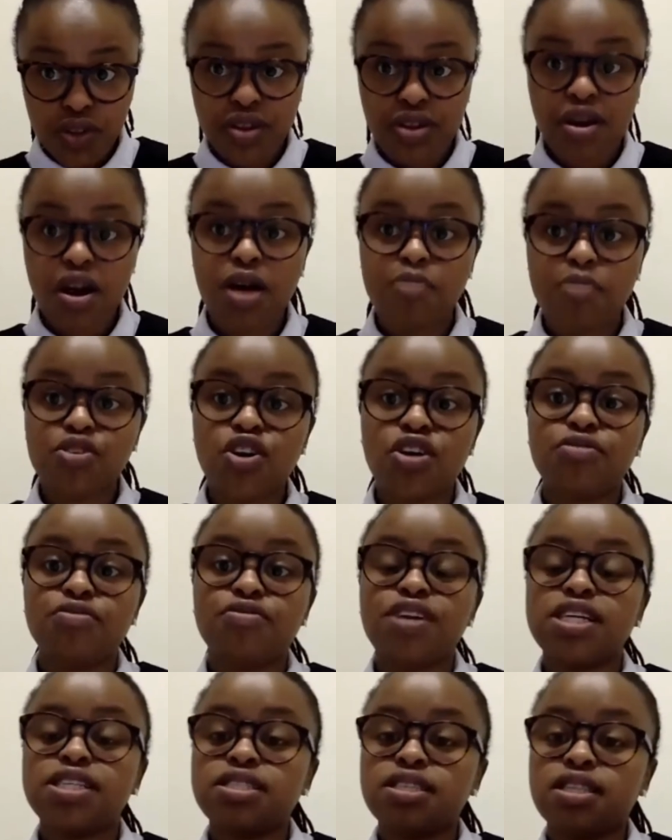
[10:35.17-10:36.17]
There are armed
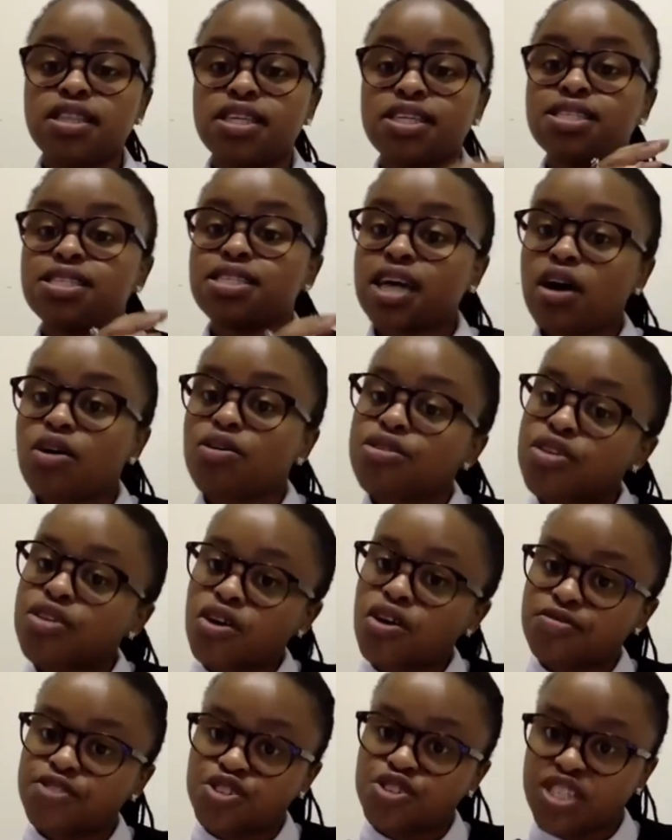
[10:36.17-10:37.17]
conflicts in the south
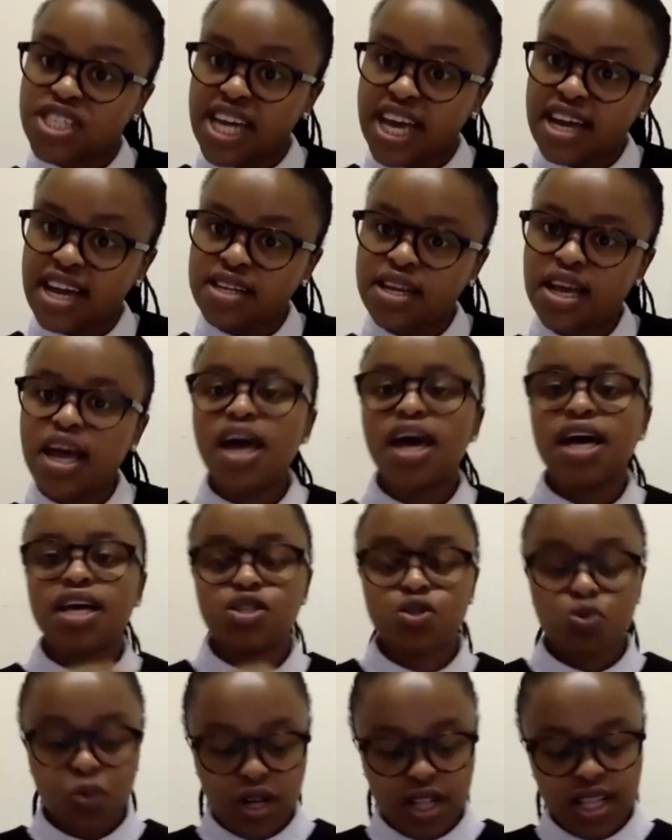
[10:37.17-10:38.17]
of Sudan,
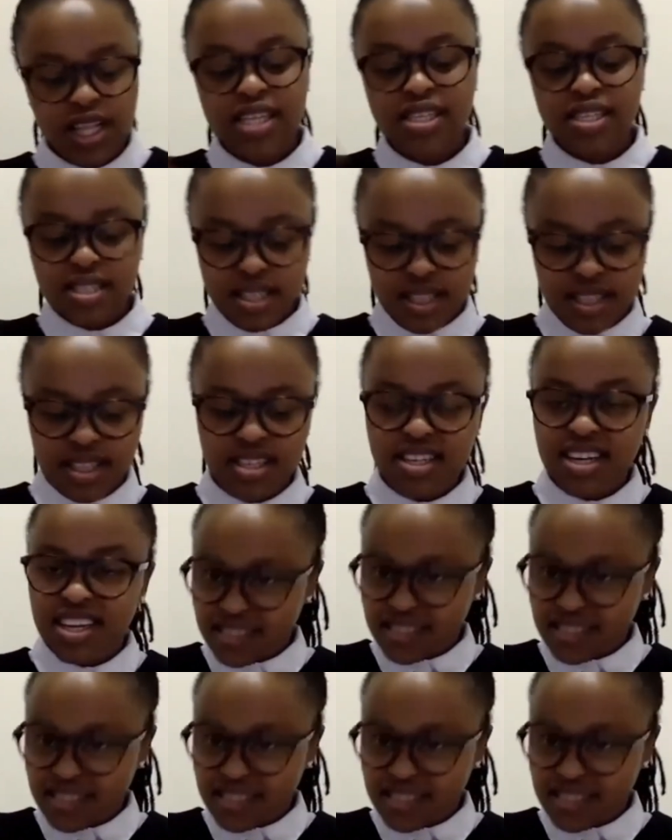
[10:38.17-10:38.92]
as well as in the